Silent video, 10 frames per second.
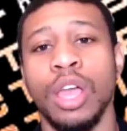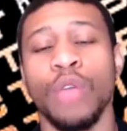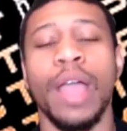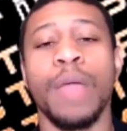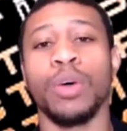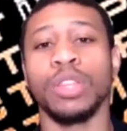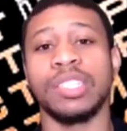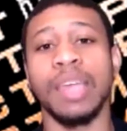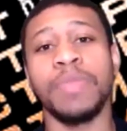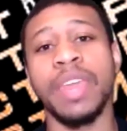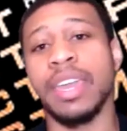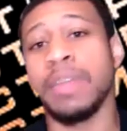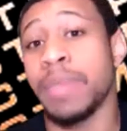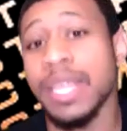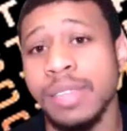Right? Well, the same thing in
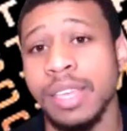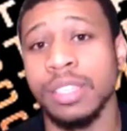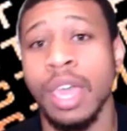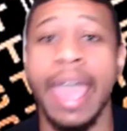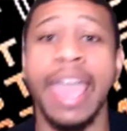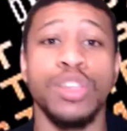business. Hey,